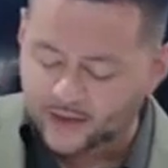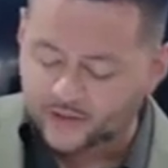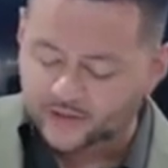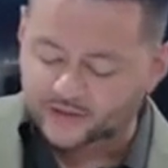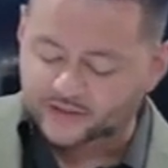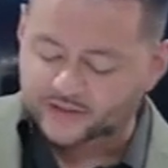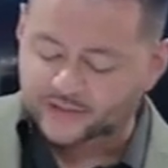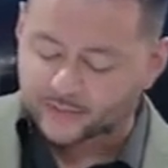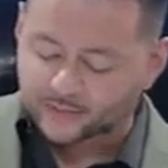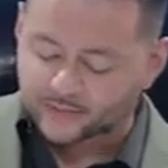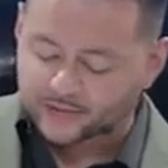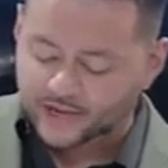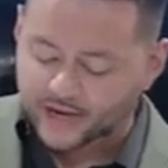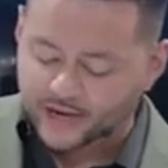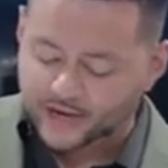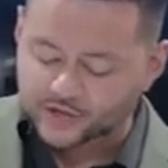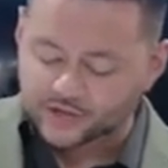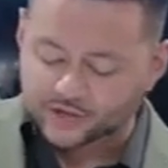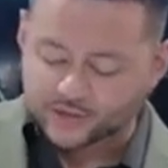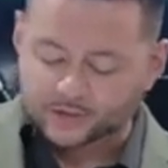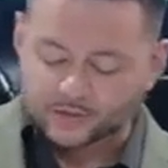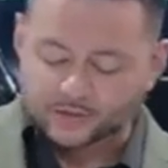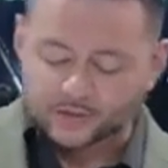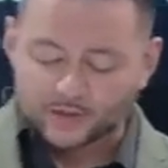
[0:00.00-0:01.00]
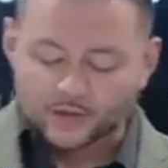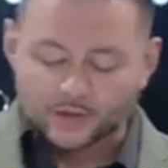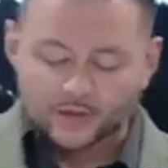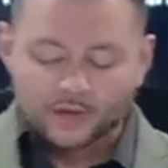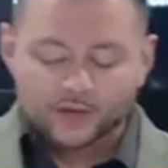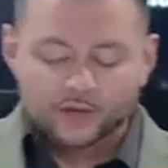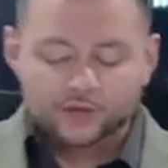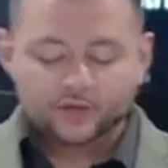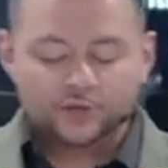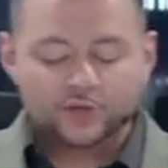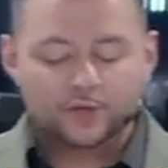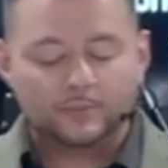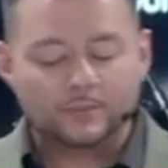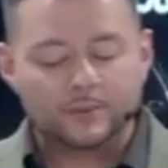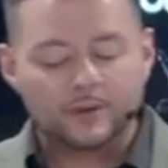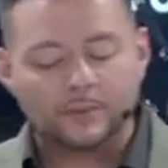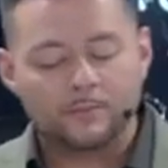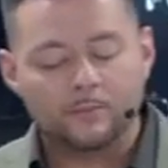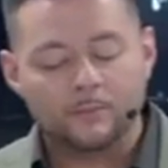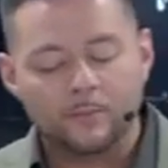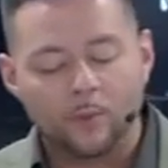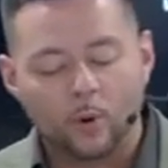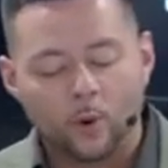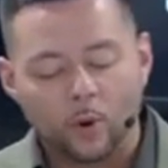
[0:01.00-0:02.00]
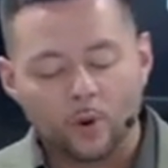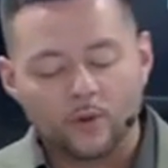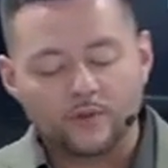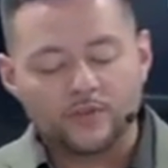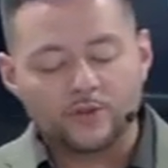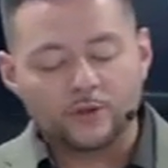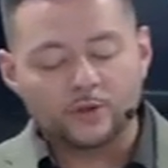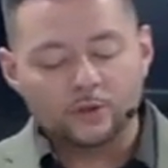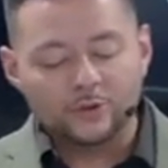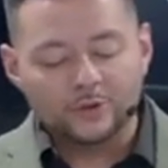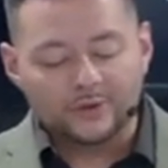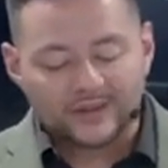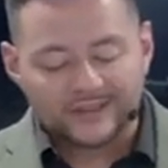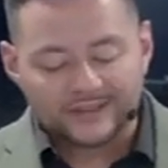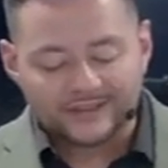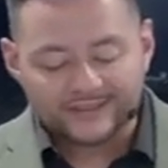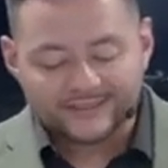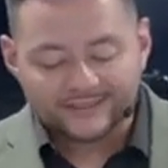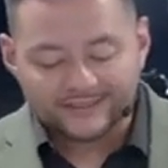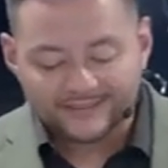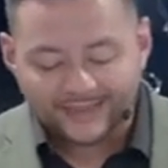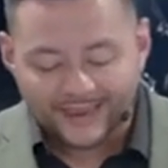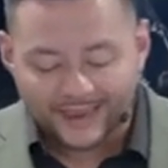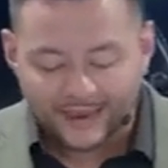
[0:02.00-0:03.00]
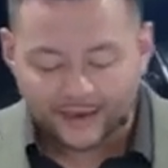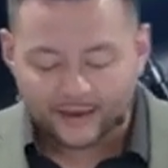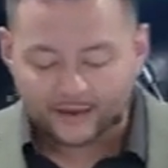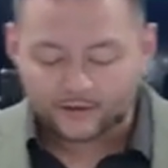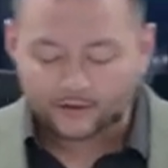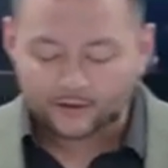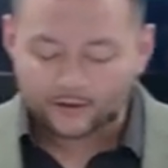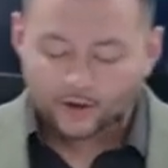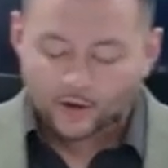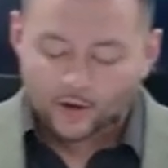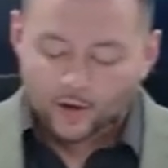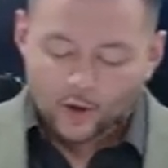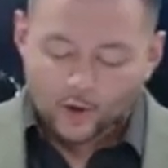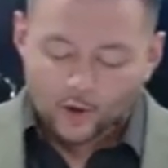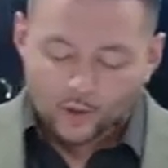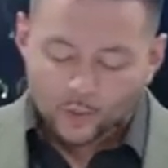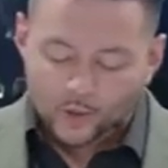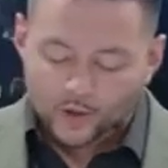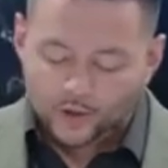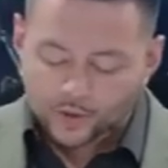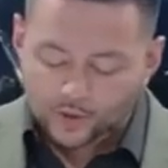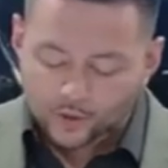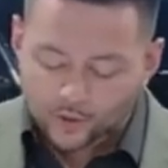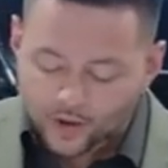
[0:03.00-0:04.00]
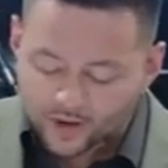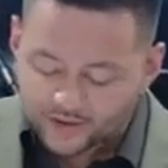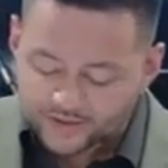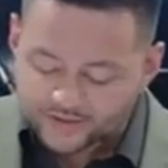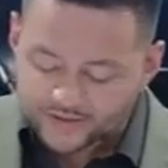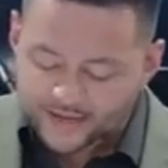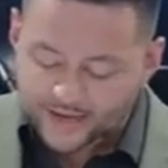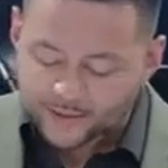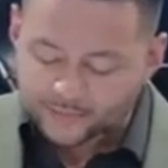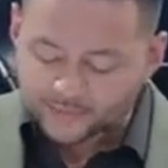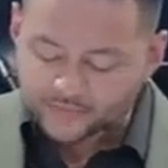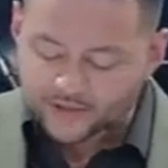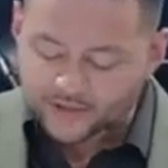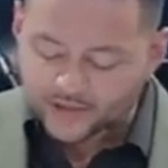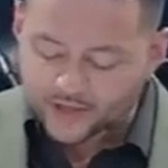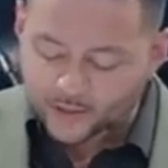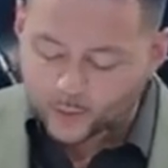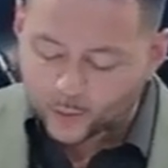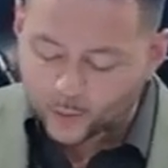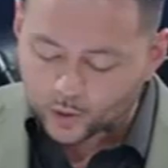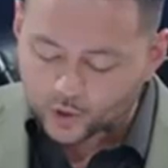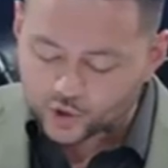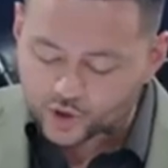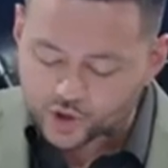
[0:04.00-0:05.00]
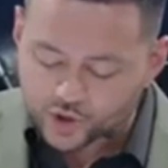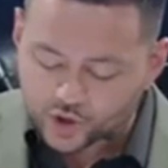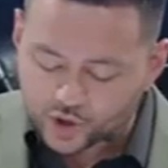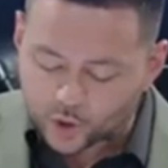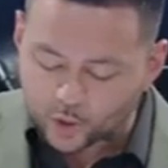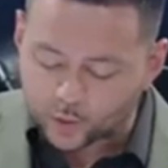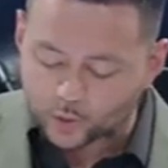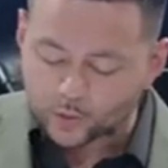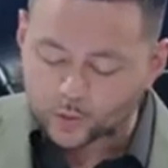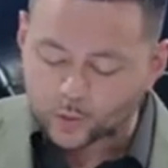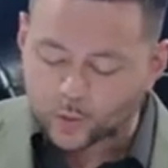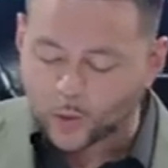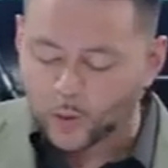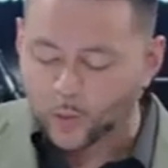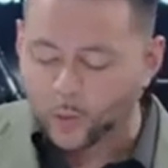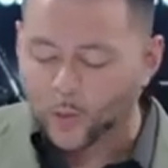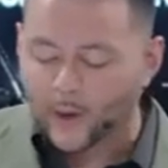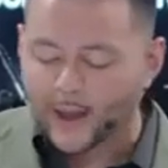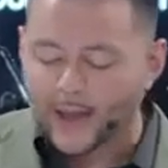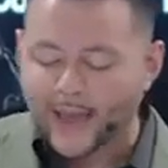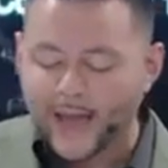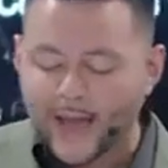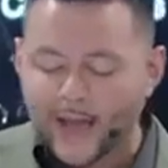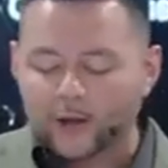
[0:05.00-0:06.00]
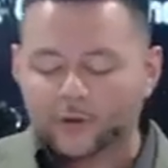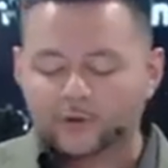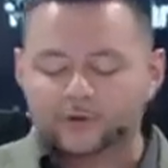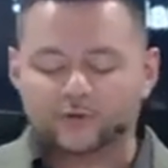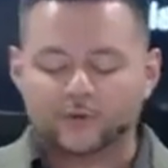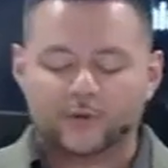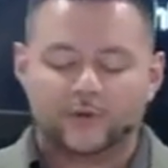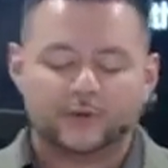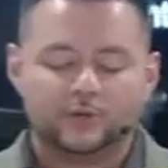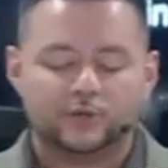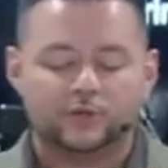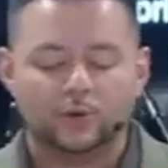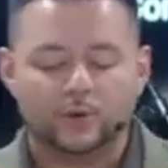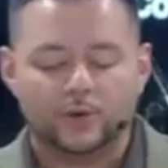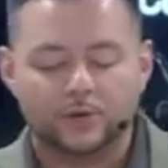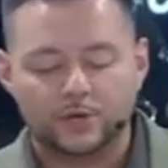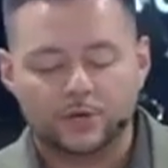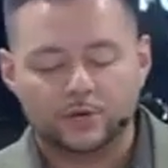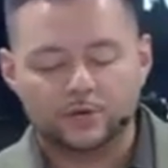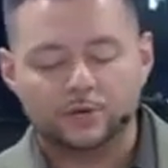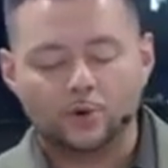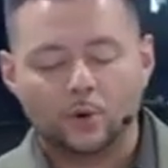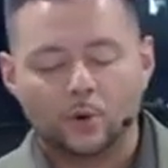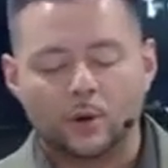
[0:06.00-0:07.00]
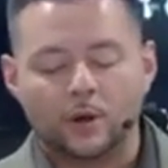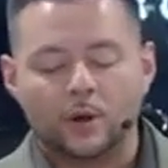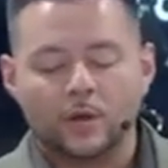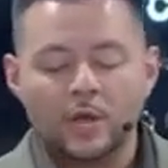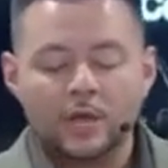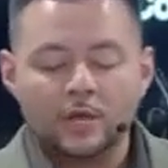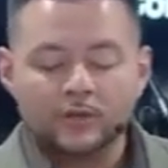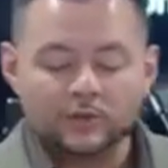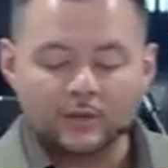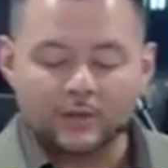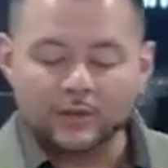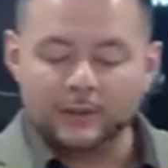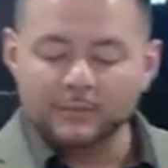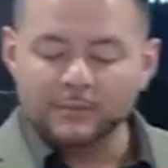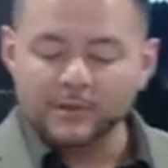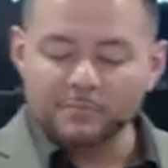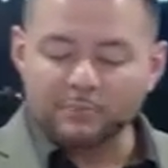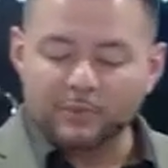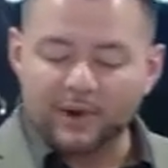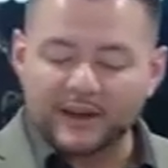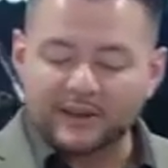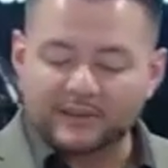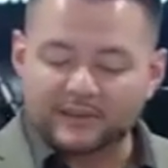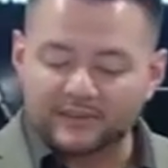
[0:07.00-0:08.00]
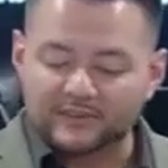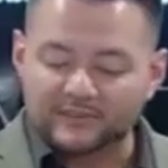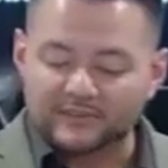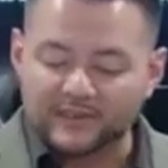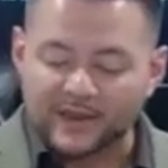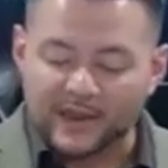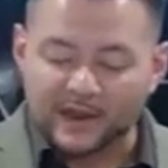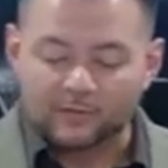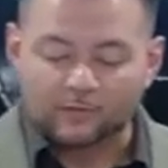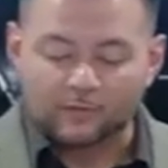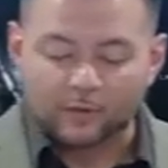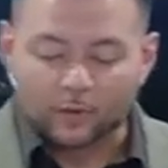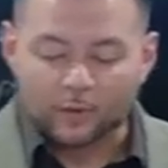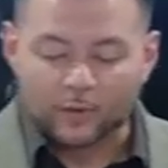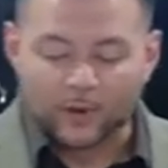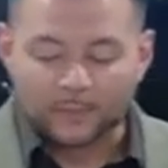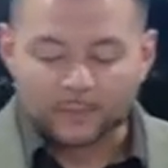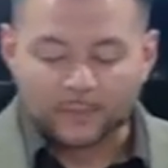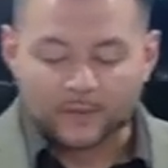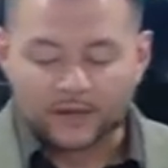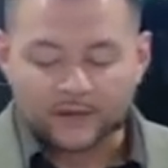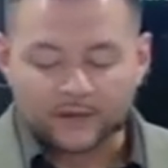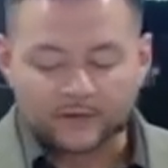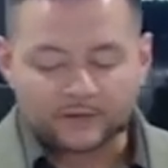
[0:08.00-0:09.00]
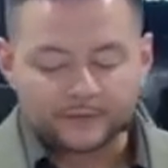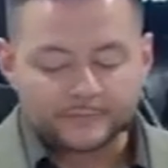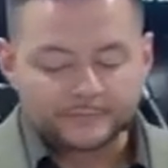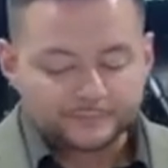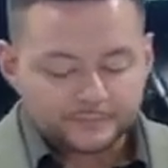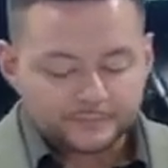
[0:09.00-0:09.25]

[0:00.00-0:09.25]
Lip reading: the temptation to be more than you can stand. When you are tempted, he will show you a way out so that you can endure. So let me break this down real quick, because